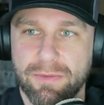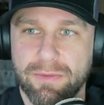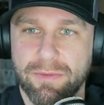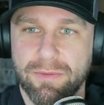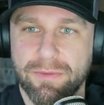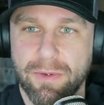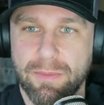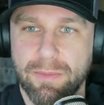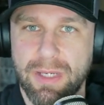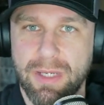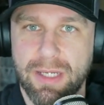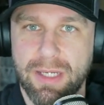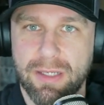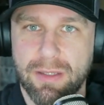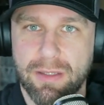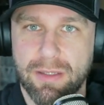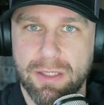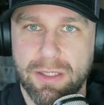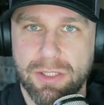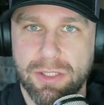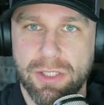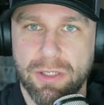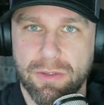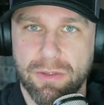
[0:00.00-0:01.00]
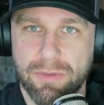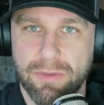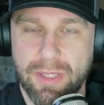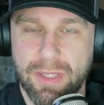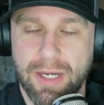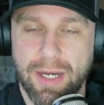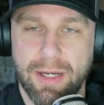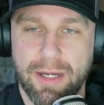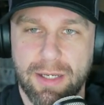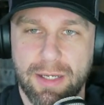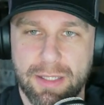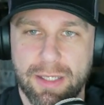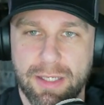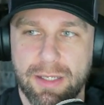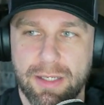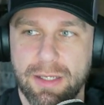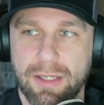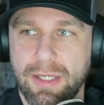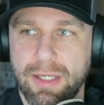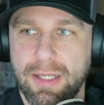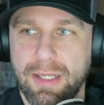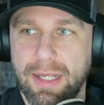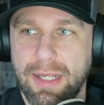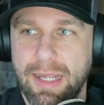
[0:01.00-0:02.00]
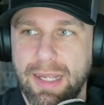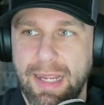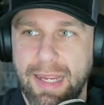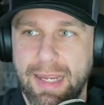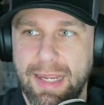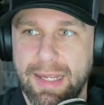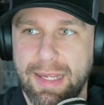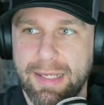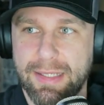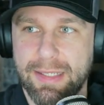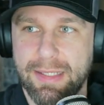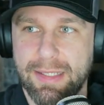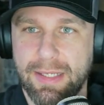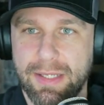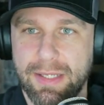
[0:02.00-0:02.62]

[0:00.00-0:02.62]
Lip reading: for me this year that I hunted, and